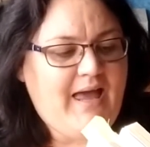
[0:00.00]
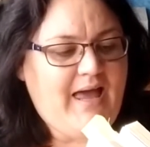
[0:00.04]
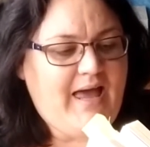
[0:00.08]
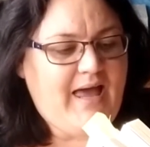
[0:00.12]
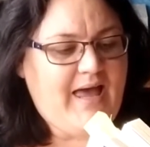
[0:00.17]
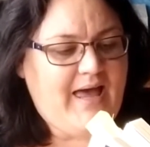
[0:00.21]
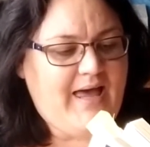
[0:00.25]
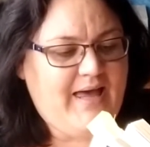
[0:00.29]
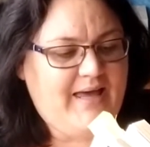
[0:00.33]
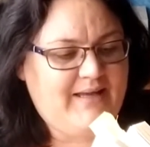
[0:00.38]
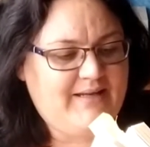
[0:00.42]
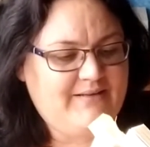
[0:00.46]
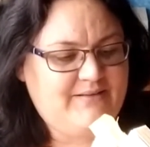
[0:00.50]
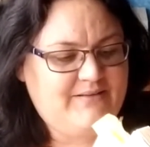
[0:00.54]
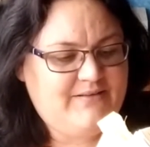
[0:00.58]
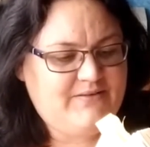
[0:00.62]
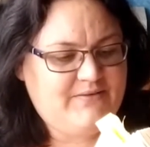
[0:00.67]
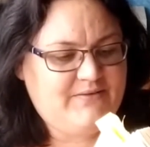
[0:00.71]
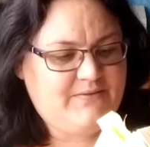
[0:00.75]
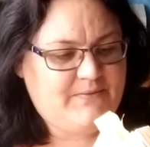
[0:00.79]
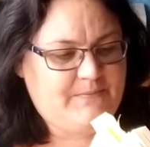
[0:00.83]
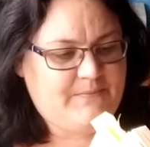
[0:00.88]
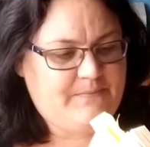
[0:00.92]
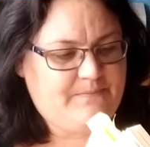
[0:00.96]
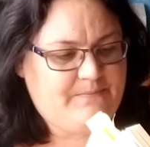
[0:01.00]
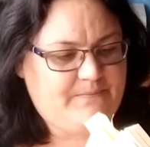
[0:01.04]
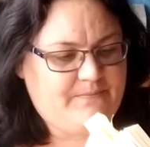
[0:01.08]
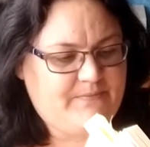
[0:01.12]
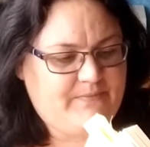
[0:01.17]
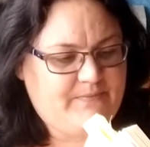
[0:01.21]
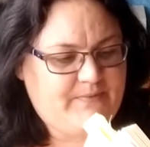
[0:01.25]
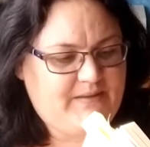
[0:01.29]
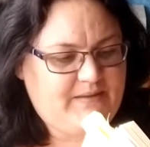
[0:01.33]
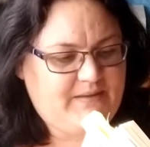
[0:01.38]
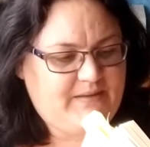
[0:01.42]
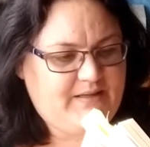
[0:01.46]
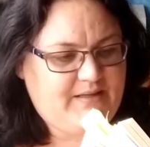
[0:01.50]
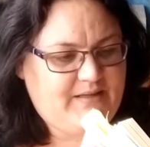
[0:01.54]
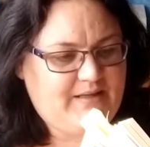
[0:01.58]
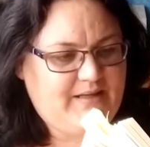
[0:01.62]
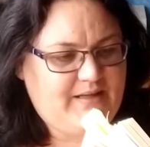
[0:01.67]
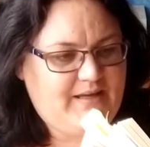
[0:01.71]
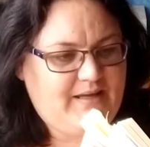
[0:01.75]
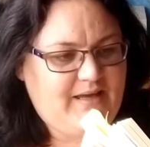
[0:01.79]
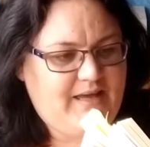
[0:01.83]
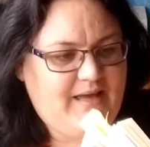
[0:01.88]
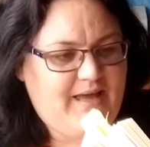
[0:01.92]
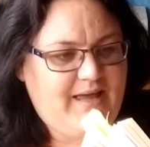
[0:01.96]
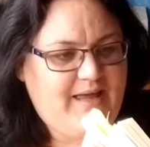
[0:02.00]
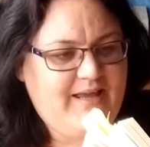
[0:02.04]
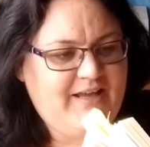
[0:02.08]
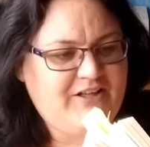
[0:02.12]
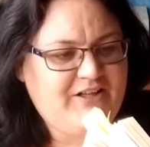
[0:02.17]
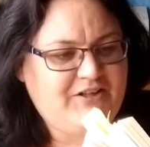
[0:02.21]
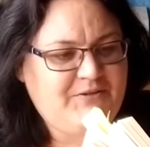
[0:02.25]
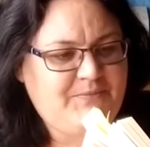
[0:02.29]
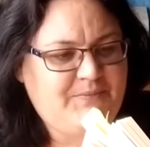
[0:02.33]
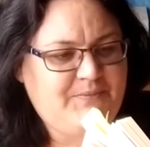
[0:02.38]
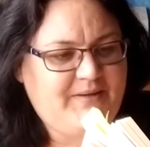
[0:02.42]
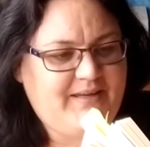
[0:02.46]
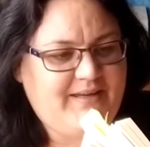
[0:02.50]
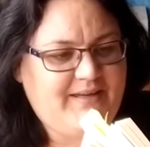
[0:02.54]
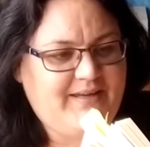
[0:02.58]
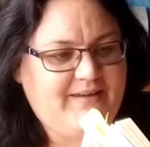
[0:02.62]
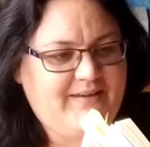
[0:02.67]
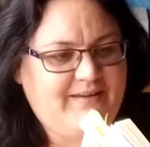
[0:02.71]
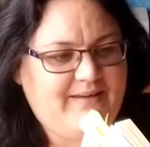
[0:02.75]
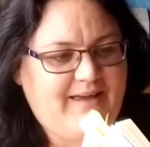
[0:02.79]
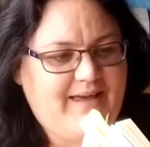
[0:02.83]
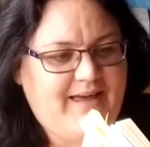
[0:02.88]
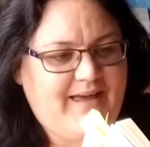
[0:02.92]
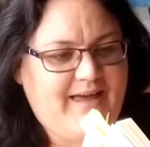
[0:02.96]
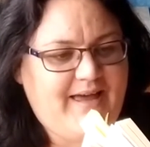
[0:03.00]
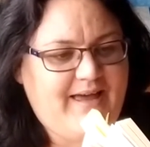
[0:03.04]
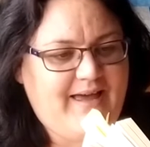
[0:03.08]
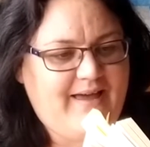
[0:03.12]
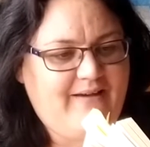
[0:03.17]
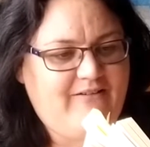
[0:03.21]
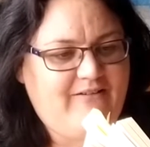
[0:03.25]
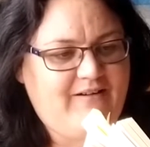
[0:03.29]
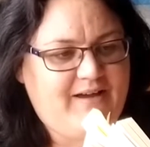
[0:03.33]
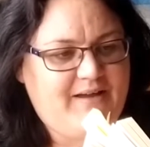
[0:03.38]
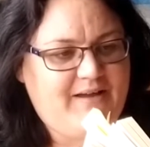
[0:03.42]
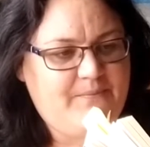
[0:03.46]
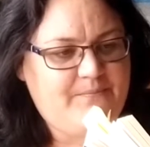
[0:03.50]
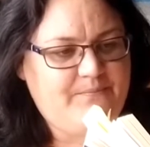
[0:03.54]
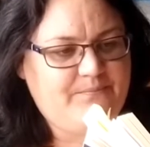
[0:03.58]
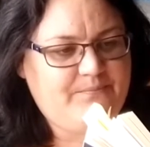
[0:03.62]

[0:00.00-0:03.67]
And this bit here, right.